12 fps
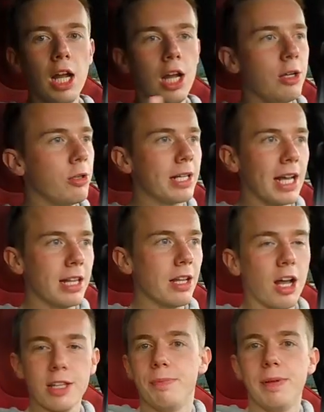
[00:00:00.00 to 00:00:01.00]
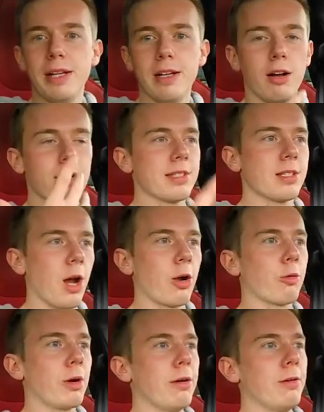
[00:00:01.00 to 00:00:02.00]
You cannot be also
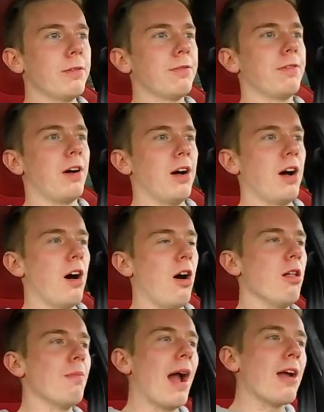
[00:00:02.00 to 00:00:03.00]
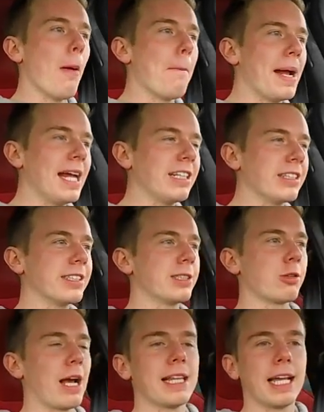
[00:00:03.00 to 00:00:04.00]
agree with all my opinions
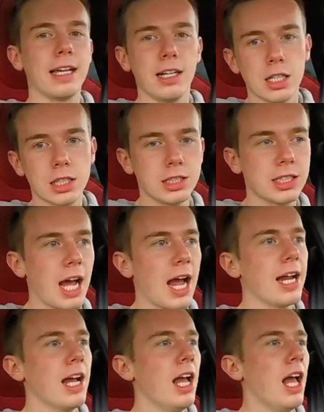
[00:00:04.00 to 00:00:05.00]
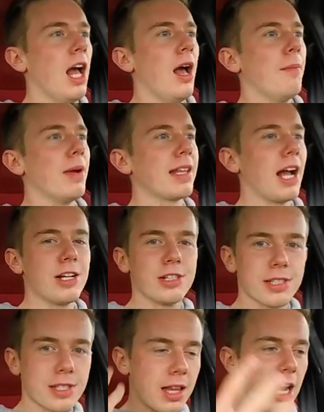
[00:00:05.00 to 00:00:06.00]
right here today, but I
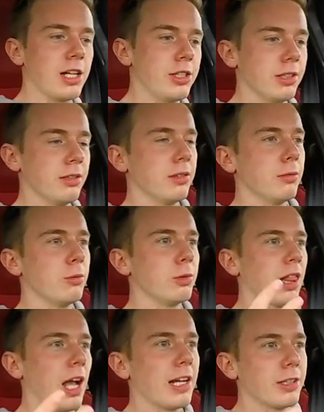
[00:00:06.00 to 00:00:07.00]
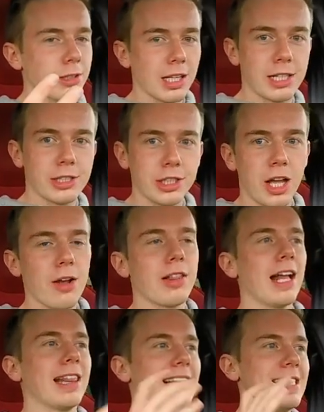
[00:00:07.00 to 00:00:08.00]
just would like to let you know
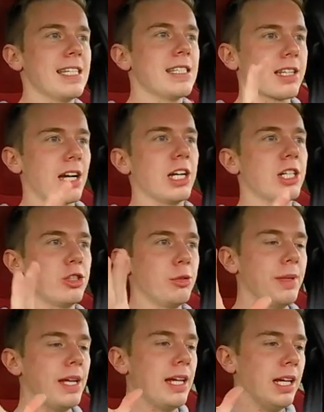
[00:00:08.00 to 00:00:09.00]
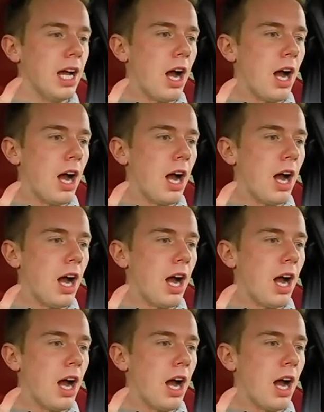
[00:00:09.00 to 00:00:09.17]
that this is going to be